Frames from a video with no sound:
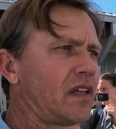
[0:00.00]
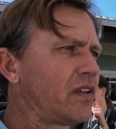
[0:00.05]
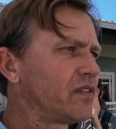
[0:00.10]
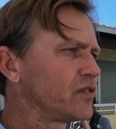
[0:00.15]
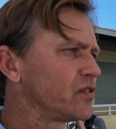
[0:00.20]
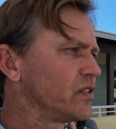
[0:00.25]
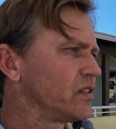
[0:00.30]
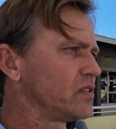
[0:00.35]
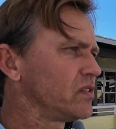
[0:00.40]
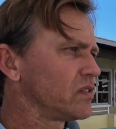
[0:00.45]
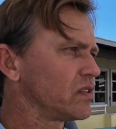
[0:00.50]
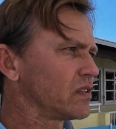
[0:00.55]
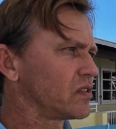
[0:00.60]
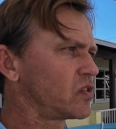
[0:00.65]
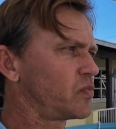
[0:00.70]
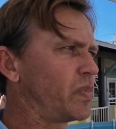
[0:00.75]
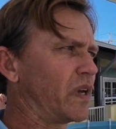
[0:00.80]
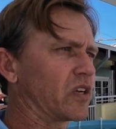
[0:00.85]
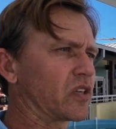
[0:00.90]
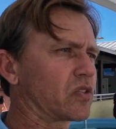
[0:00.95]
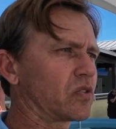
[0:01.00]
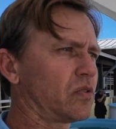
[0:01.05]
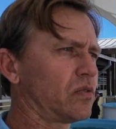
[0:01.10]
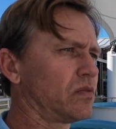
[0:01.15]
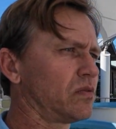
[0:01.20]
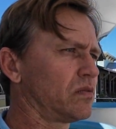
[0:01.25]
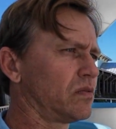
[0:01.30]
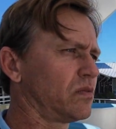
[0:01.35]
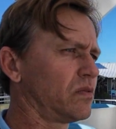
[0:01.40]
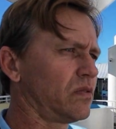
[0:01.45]
So this is a special
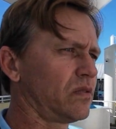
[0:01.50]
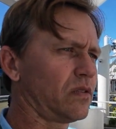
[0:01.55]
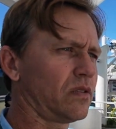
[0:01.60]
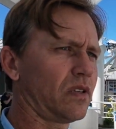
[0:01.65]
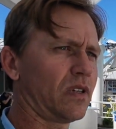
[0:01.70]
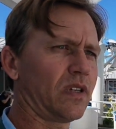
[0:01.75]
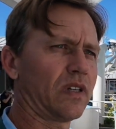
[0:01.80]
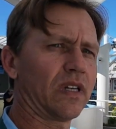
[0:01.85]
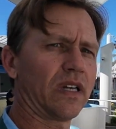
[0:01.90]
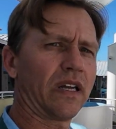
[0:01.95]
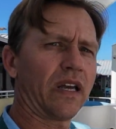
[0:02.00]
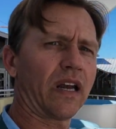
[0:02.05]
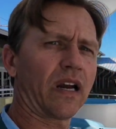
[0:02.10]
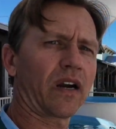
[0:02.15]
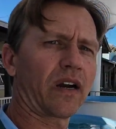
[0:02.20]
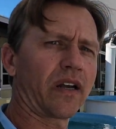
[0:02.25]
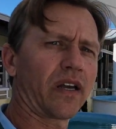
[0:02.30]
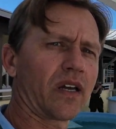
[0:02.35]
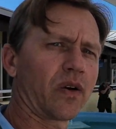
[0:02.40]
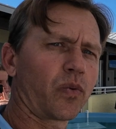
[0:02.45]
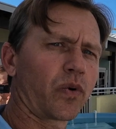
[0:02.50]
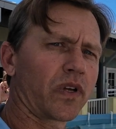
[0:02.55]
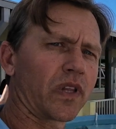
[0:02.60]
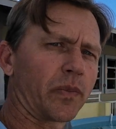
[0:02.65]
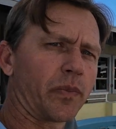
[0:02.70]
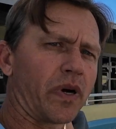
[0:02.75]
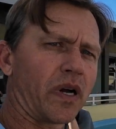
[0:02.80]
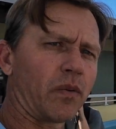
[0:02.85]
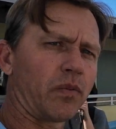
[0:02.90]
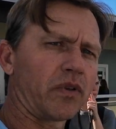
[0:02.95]
area where the
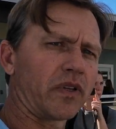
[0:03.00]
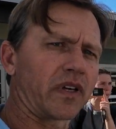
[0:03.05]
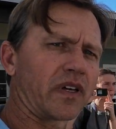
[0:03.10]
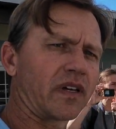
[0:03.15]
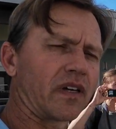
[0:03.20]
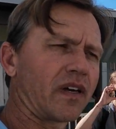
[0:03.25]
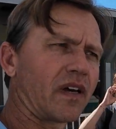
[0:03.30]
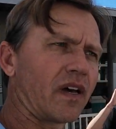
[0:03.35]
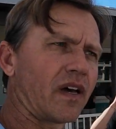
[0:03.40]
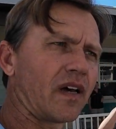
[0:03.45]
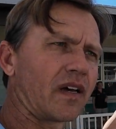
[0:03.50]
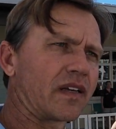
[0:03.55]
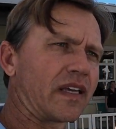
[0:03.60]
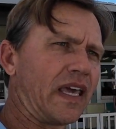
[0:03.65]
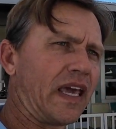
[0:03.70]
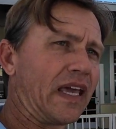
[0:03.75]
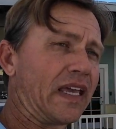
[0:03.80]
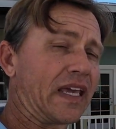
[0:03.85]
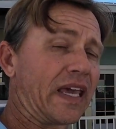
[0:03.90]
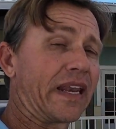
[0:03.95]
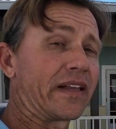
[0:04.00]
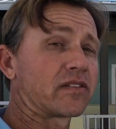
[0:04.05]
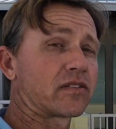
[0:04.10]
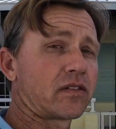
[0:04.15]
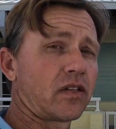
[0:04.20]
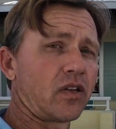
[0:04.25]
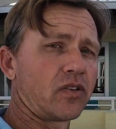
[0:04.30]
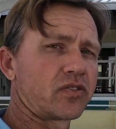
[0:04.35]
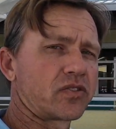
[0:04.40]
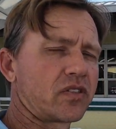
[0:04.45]
public can't get as
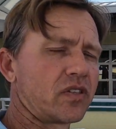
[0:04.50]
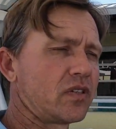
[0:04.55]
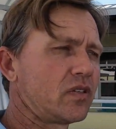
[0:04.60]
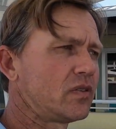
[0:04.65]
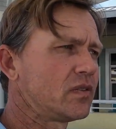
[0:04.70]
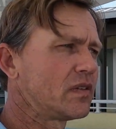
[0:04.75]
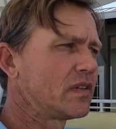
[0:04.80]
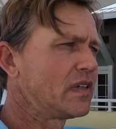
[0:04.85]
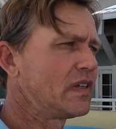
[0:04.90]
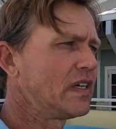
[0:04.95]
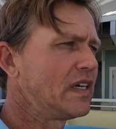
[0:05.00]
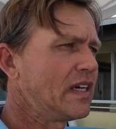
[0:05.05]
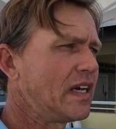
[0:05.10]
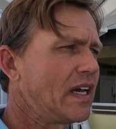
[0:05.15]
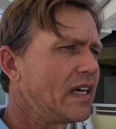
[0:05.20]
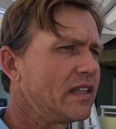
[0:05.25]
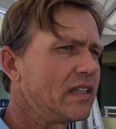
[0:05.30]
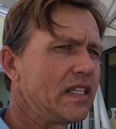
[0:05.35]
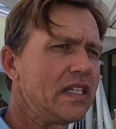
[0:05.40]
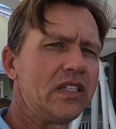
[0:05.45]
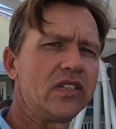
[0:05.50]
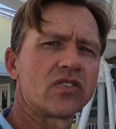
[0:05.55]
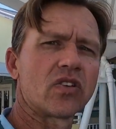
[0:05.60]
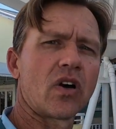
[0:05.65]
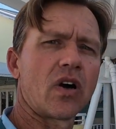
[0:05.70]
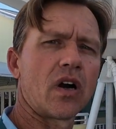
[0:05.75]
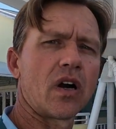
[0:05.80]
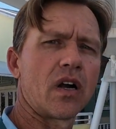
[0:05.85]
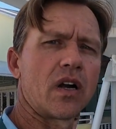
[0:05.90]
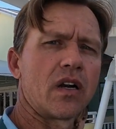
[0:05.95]
close to. And these
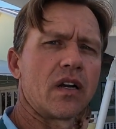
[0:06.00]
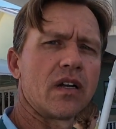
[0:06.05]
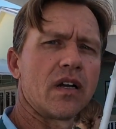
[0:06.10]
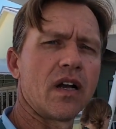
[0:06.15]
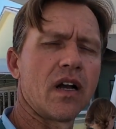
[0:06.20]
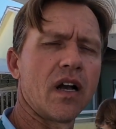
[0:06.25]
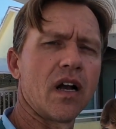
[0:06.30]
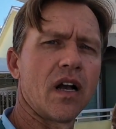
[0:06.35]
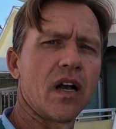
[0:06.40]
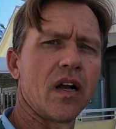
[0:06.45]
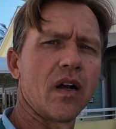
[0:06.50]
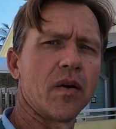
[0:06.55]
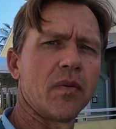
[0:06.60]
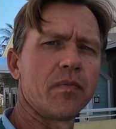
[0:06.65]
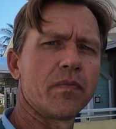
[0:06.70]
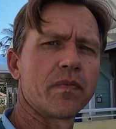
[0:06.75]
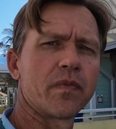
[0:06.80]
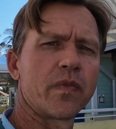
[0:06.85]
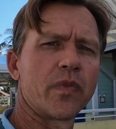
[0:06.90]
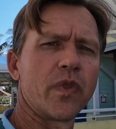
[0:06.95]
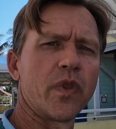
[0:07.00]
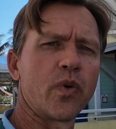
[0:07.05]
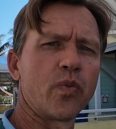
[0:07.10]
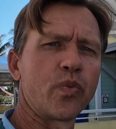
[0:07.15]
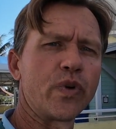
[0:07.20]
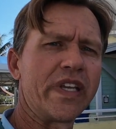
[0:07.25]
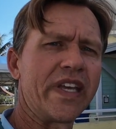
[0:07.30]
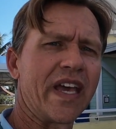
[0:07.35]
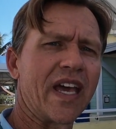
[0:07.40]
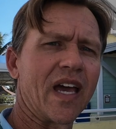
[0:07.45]
are the
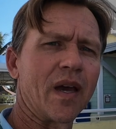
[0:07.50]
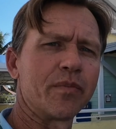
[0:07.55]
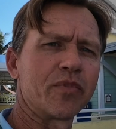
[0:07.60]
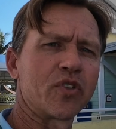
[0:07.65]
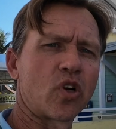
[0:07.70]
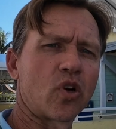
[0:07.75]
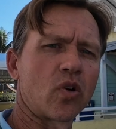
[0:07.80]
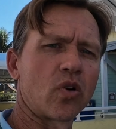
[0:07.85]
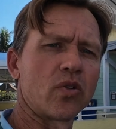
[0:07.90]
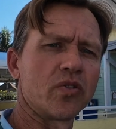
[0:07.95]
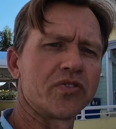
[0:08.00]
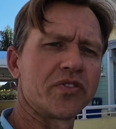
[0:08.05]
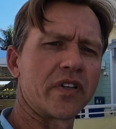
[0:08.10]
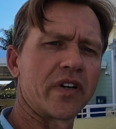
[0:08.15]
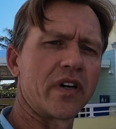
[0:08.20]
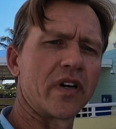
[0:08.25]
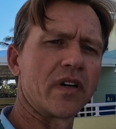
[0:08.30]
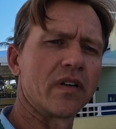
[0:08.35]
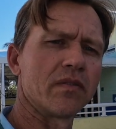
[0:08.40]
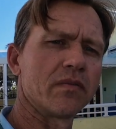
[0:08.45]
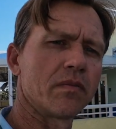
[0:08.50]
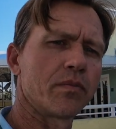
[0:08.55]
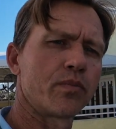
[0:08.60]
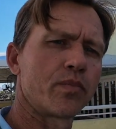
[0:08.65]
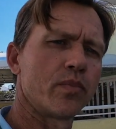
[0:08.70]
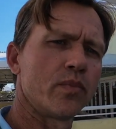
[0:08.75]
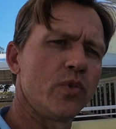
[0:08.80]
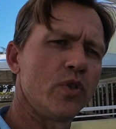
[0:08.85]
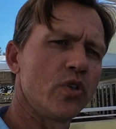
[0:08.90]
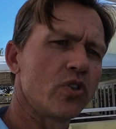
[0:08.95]
rehab turtles that are
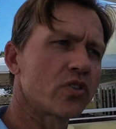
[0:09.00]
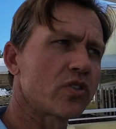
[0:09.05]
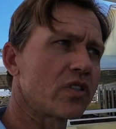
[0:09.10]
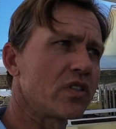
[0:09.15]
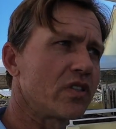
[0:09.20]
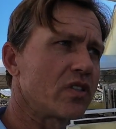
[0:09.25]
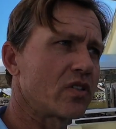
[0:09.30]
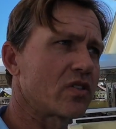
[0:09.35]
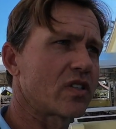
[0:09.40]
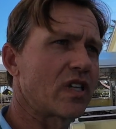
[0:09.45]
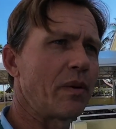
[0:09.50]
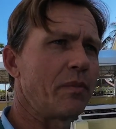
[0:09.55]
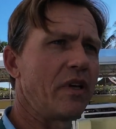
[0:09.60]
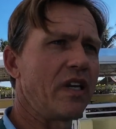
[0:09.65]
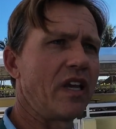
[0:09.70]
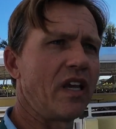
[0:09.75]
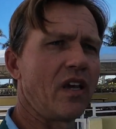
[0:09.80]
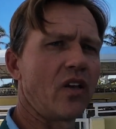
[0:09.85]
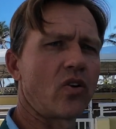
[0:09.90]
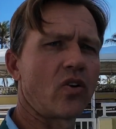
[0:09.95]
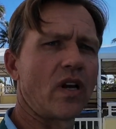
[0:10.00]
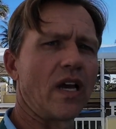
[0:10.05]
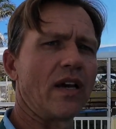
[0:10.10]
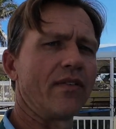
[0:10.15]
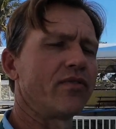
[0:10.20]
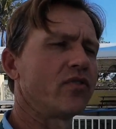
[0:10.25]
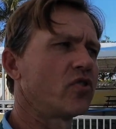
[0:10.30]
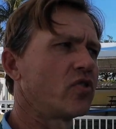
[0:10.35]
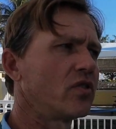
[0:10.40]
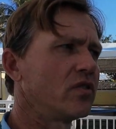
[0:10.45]
usually just coming in or
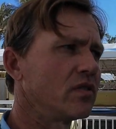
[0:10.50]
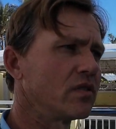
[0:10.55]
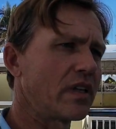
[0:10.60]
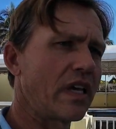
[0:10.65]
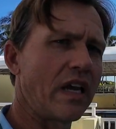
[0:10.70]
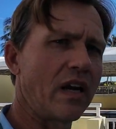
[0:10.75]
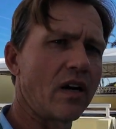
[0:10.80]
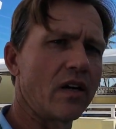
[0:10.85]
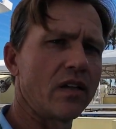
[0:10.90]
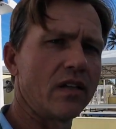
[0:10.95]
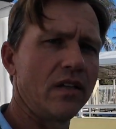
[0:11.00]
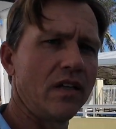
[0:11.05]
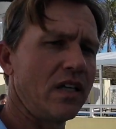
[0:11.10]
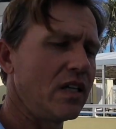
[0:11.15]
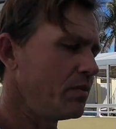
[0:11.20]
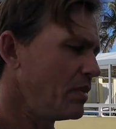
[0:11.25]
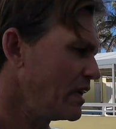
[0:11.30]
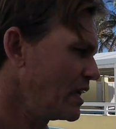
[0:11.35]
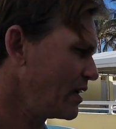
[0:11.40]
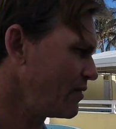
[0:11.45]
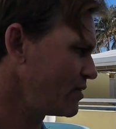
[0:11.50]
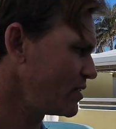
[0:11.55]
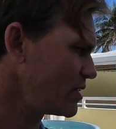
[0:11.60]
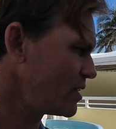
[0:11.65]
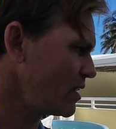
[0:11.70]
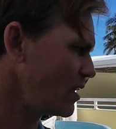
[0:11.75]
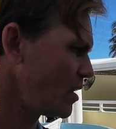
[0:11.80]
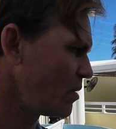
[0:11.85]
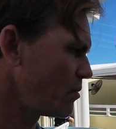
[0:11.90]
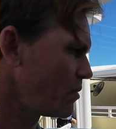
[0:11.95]
have certain care that need to be given to
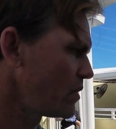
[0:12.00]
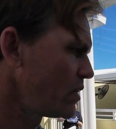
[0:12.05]
them.